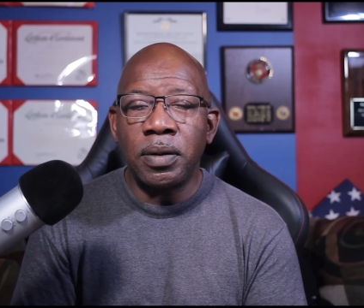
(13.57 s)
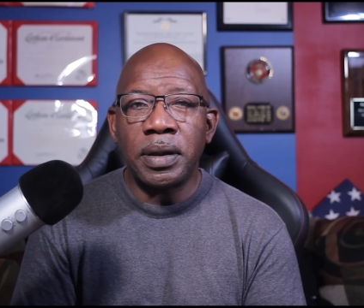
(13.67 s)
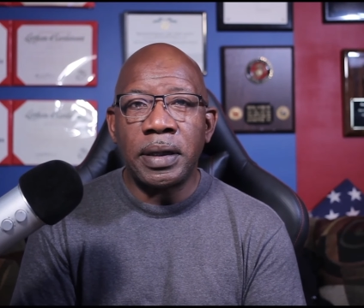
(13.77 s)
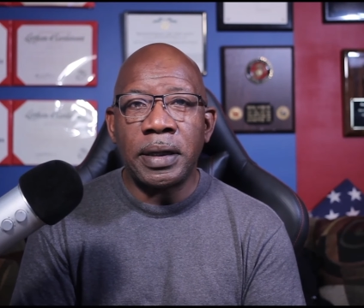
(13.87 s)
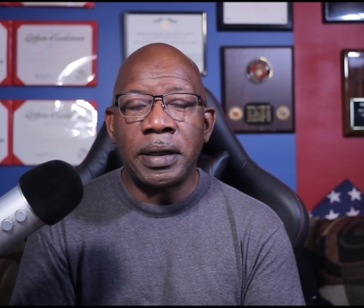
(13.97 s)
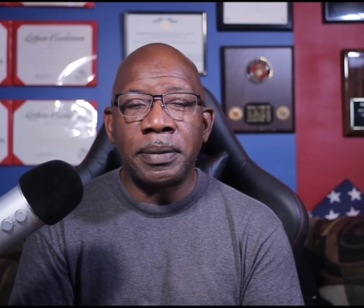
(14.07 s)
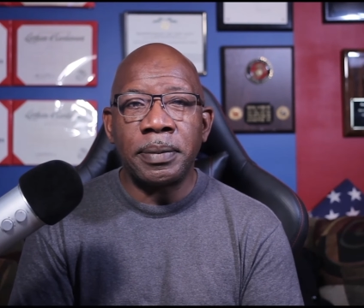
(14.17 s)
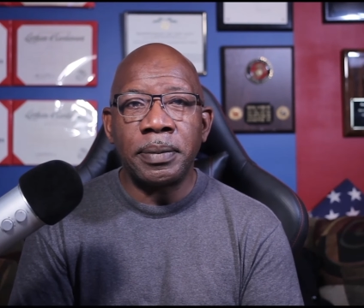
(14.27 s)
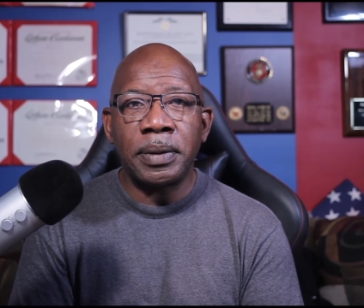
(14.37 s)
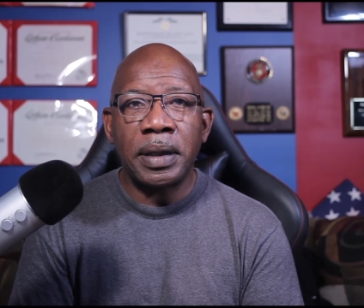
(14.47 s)
Um,
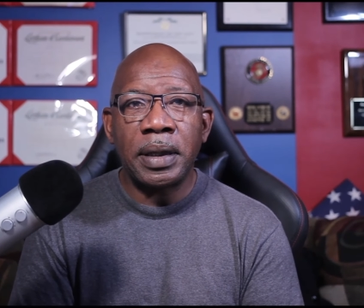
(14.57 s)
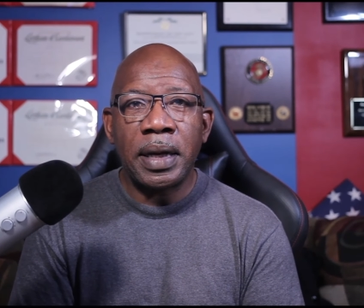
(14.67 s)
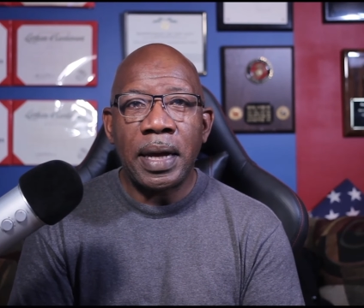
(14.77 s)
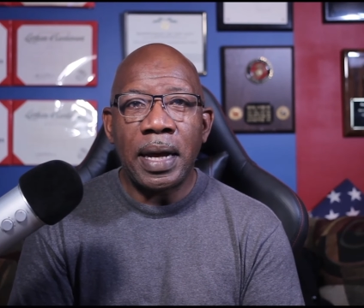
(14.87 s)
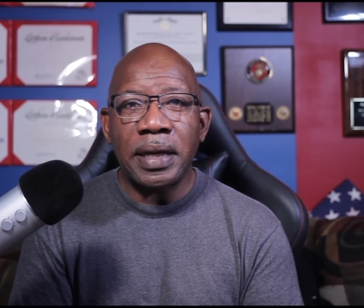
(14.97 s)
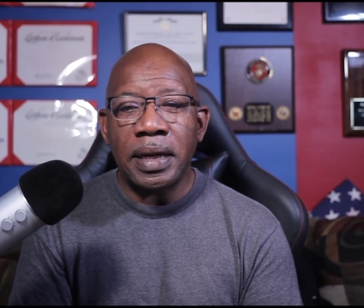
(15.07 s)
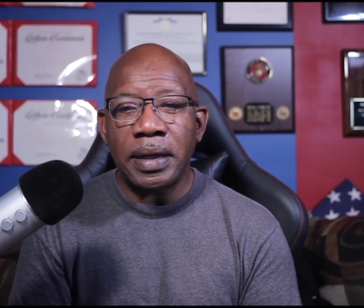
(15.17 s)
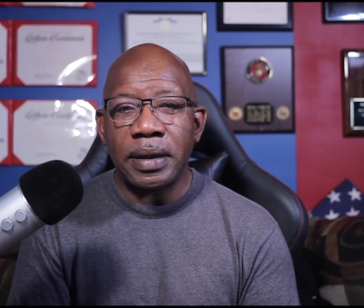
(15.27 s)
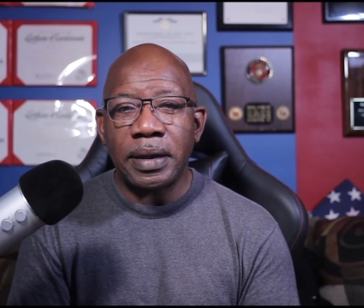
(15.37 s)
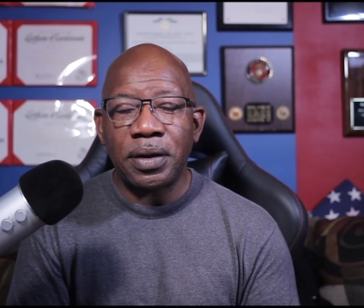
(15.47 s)
I think
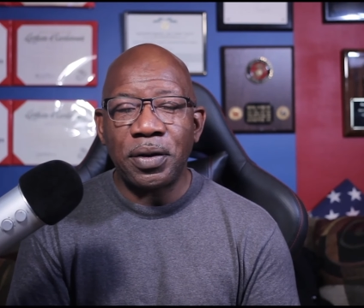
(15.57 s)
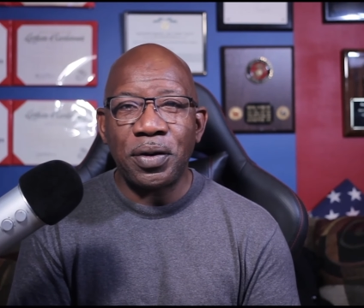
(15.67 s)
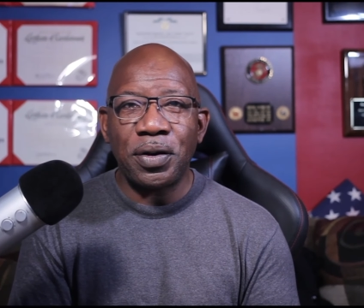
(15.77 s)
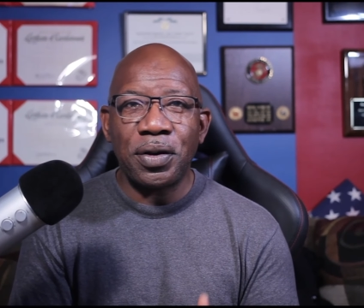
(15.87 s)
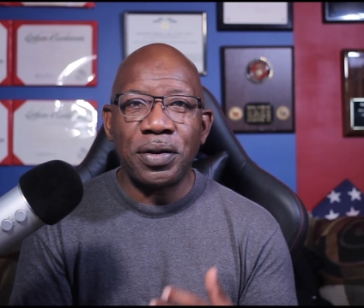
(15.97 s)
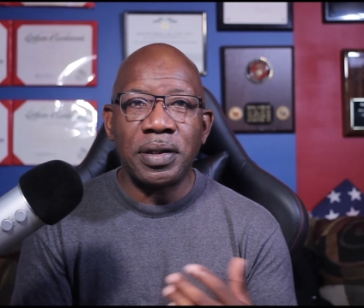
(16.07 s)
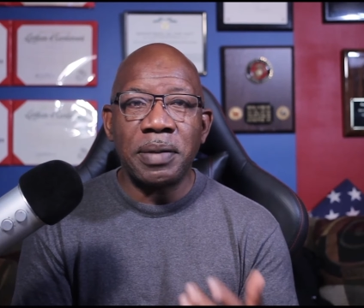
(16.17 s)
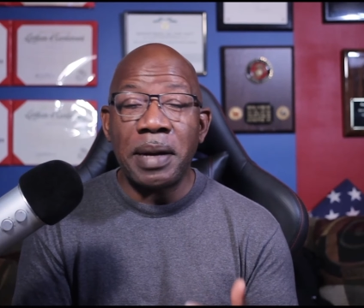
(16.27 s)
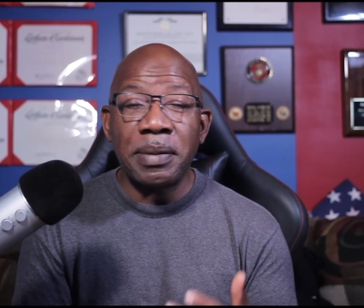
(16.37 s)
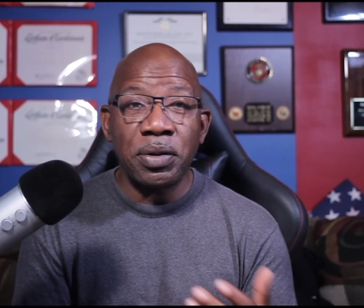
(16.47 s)

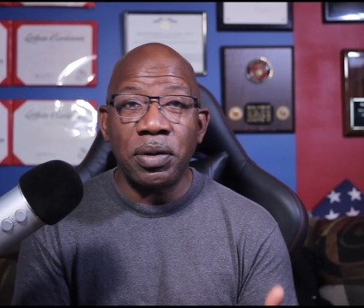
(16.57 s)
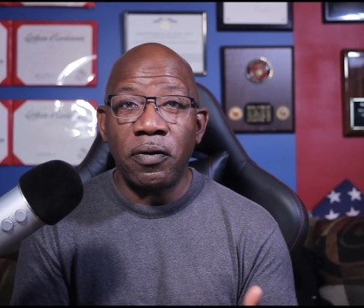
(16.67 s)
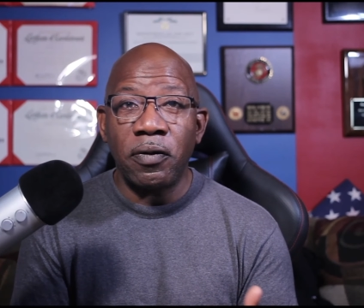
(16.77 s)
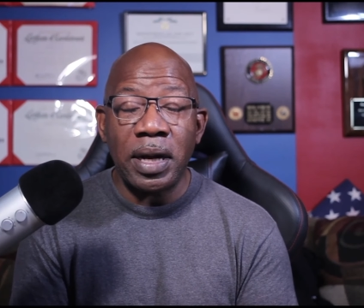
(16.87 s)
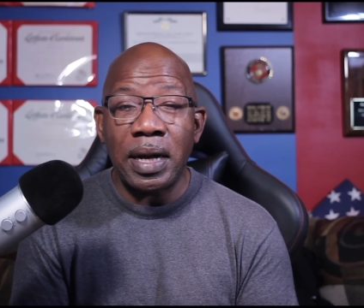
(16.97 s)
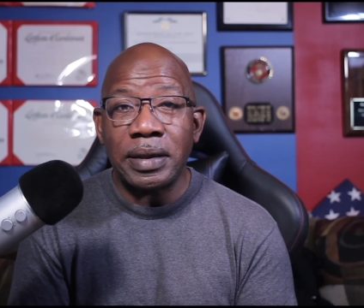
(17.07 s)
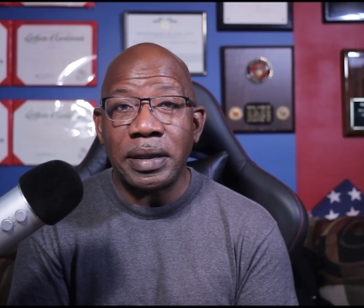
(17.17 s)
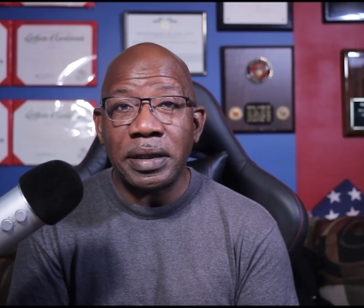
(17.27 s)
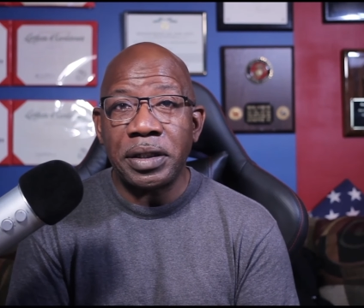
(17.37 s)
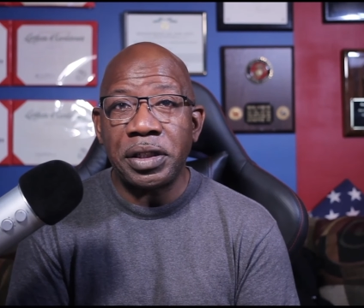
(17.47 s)
sometimes you look for content
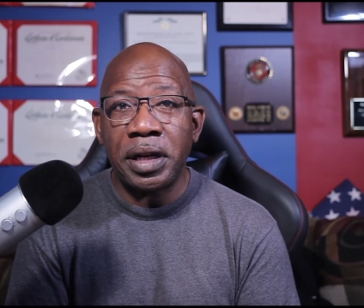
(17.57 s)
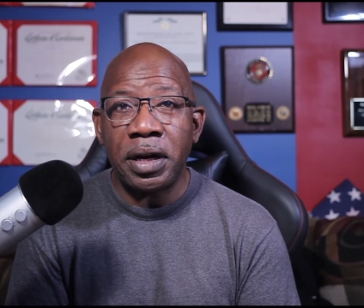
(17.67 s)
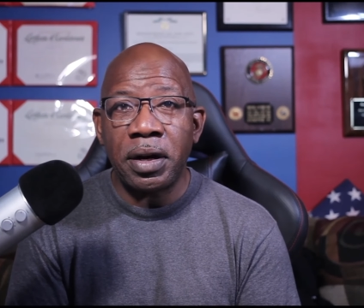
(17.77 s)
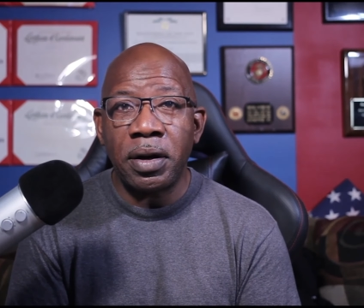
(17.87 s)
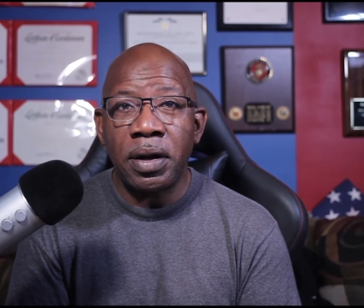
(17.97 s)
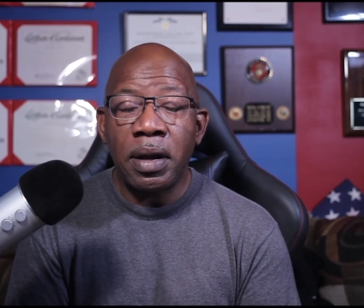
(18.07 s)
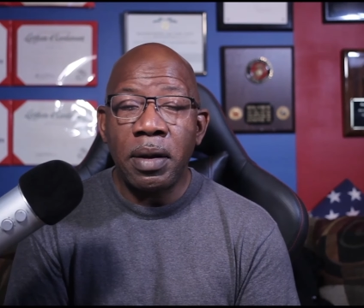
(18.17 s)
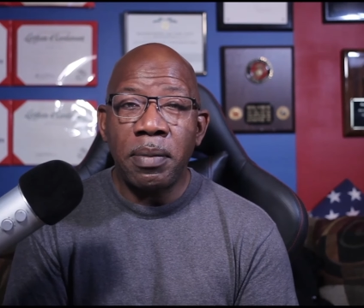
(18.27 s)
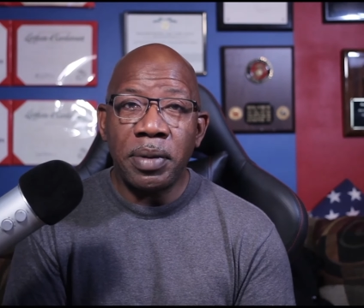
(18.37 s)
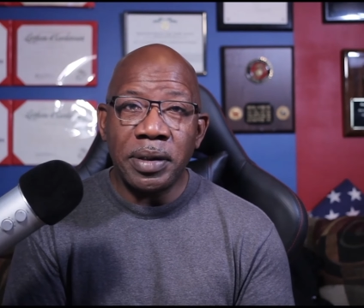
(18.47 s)
to share,
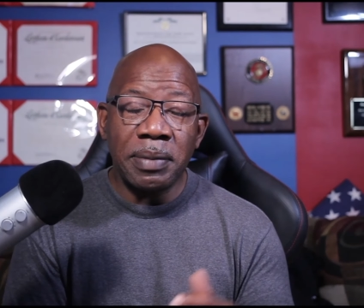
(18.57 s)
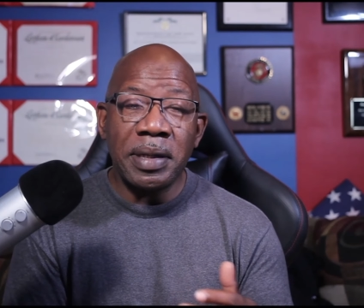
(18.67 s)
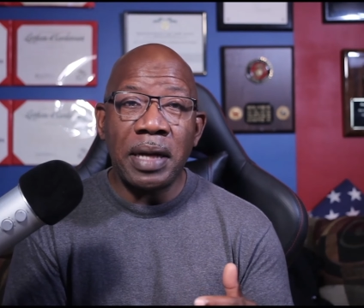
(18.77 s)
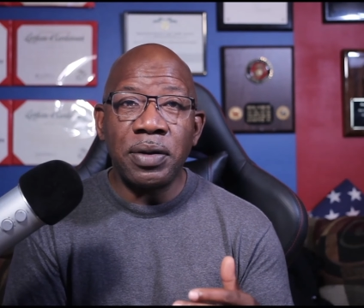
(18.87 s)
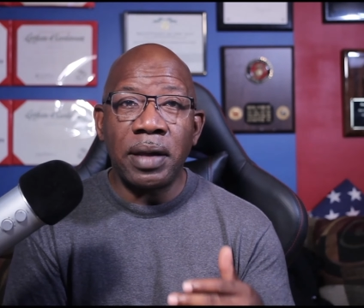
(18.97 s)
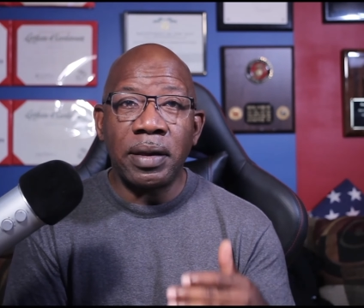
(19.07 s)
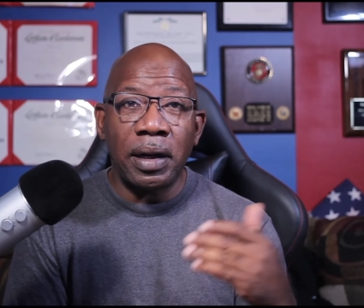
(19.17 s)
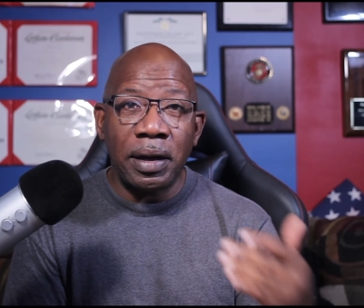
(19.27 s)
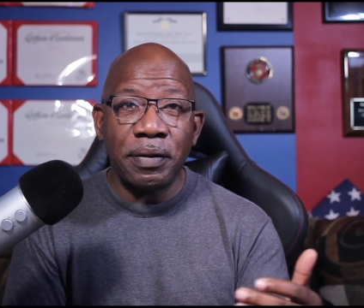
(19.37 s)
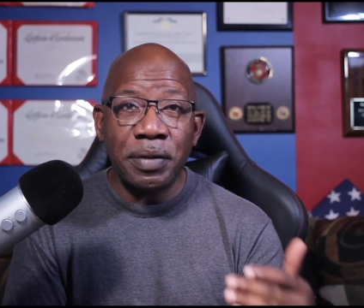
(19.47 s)
but sometimes you have to
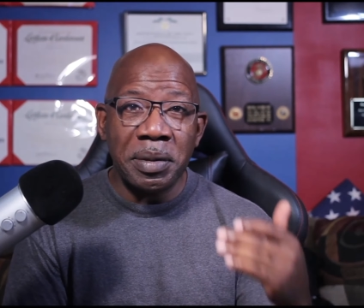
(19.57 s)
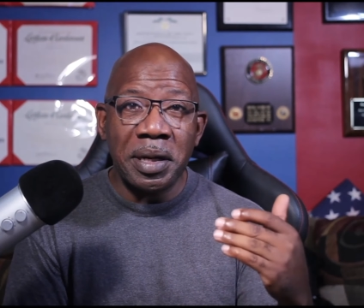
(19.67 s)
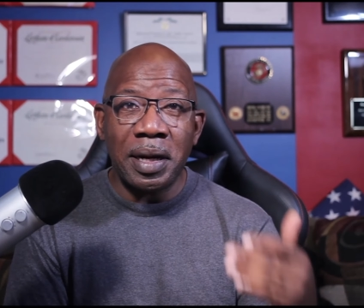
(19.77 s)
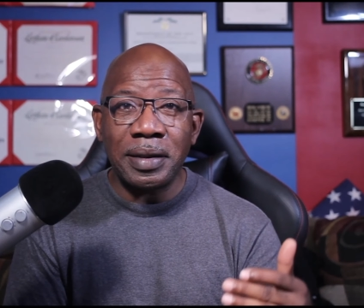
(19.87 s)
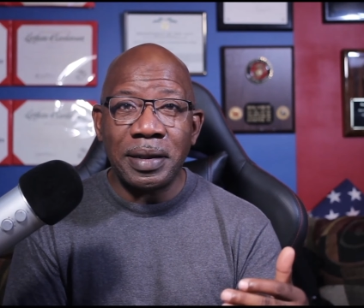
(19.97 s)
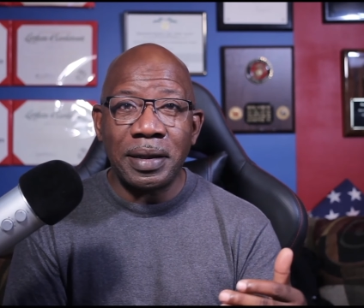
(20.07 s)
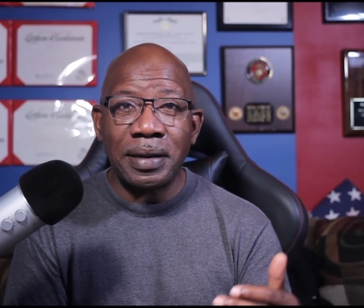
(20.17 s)
live some content